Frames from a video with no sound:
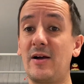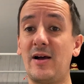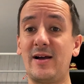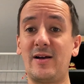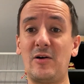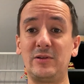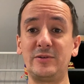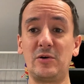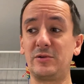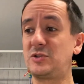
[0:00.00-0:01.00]
all in
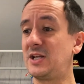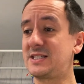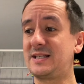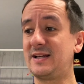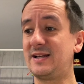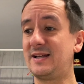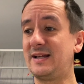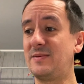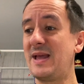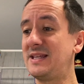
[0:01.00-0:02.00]
all, just
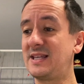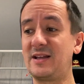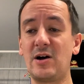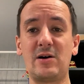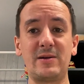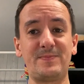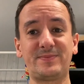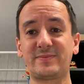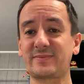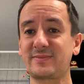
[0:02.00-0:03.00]
an amazing car,
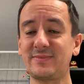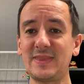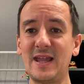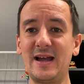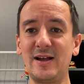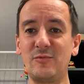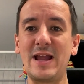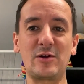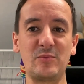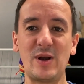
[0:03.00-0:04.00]

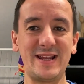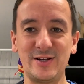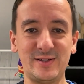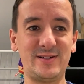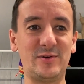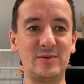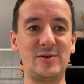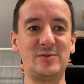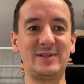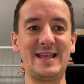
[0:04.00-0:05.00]
record breaker.
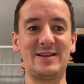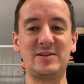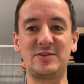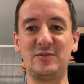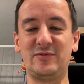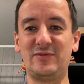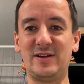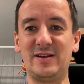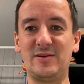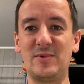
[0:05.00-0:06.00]
Sort of
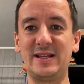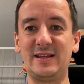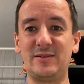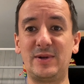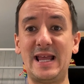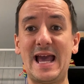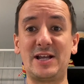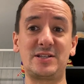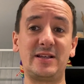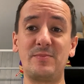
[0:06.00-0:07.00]
when it
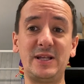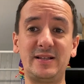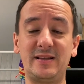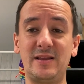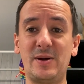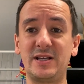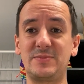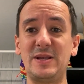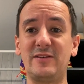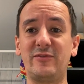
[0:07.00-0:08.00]
actually competed in the Pikes
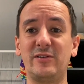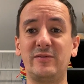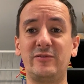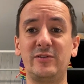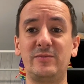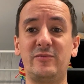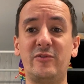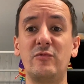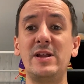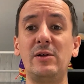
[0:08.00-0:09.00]
Peak for
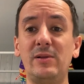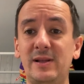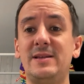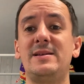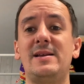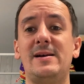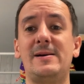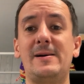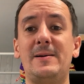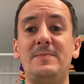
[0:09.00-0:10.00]
real,
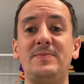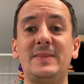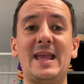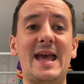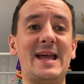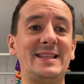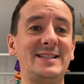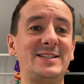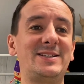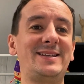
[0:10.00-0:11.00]
and
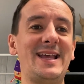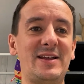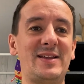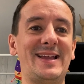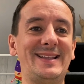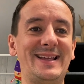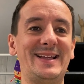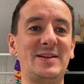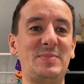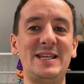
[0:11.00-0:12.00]

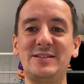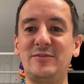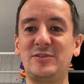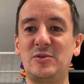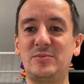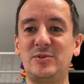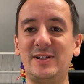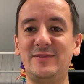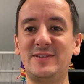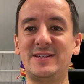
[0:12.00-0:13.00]
a piece of Top
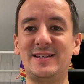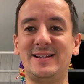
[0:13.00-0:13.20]
Drive's